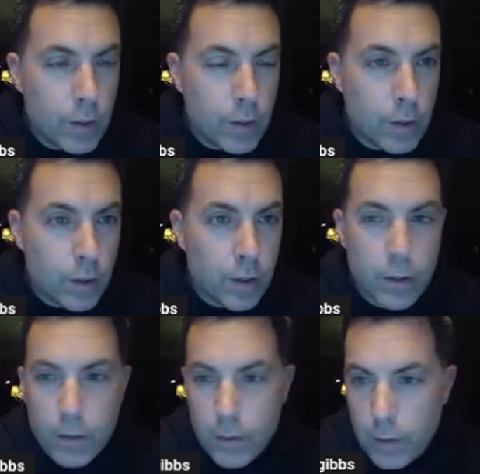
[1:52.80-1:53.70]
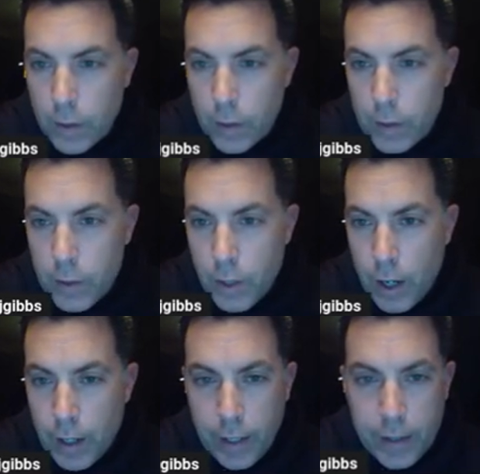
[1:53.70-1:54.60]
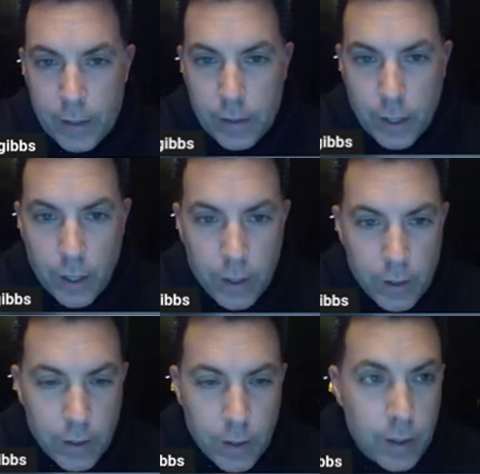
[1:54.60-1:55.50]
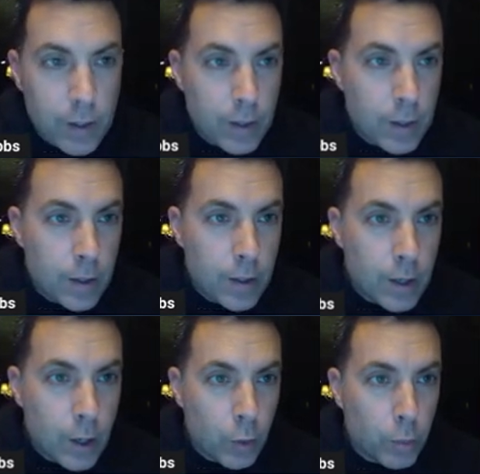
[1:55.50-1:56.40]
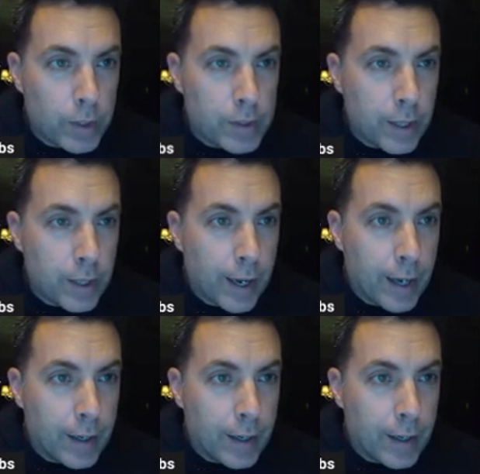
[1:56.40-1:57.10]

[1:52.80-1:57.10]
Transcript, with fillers: Good. Good. Just trying to get this uh, huddle blitz thing out of